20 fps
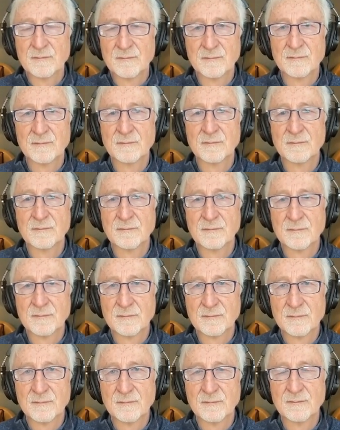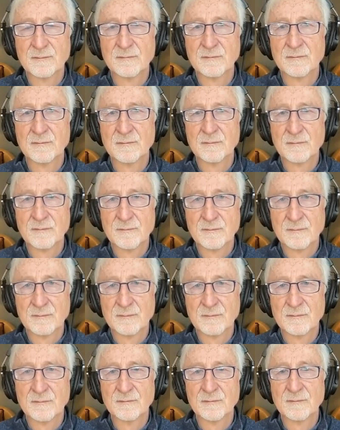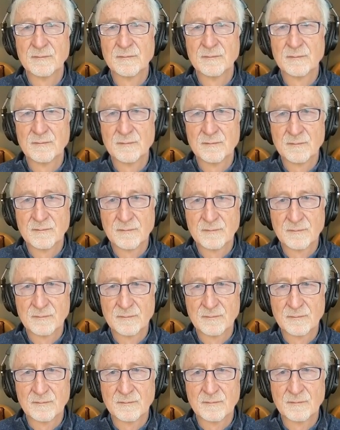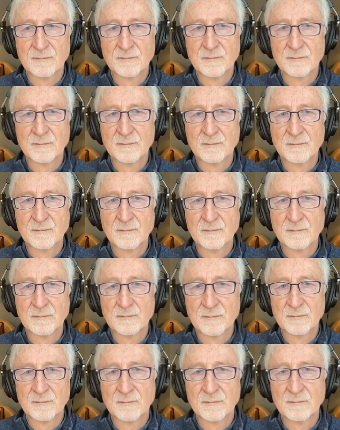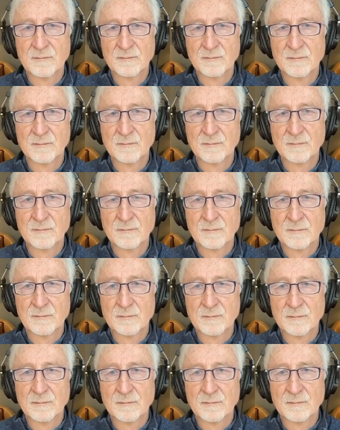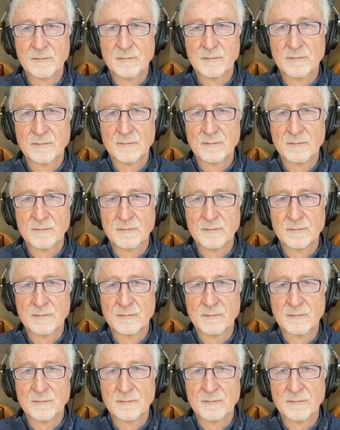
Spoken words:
The person shown says nothing.